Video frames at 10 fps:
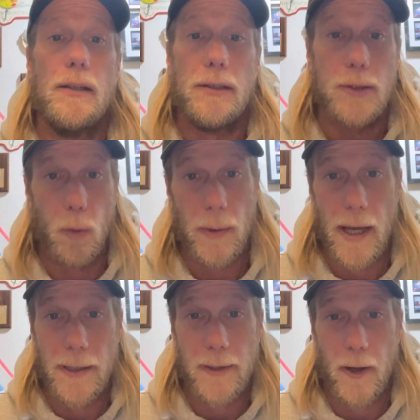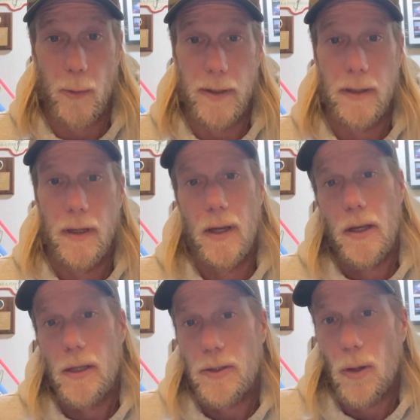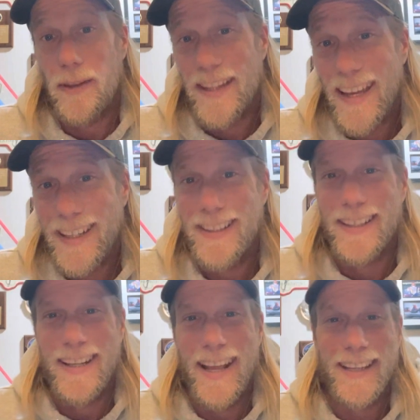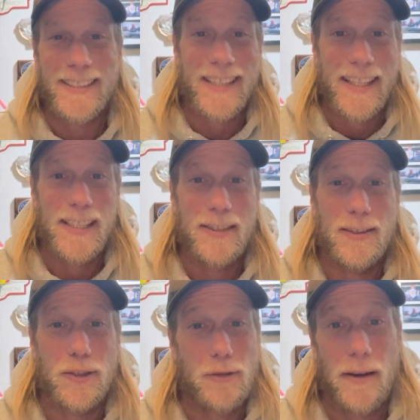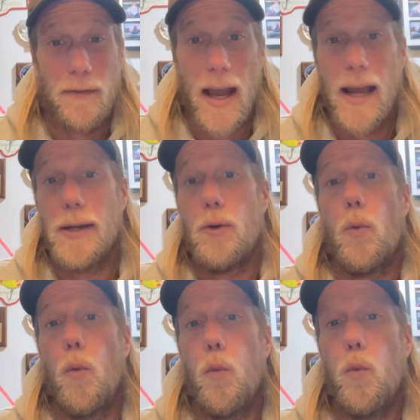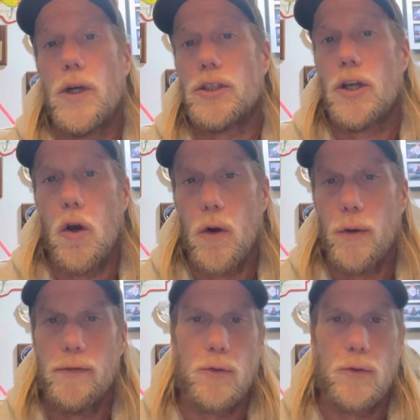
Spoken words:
to win that tournament. So then the next thing is trying to find which coves,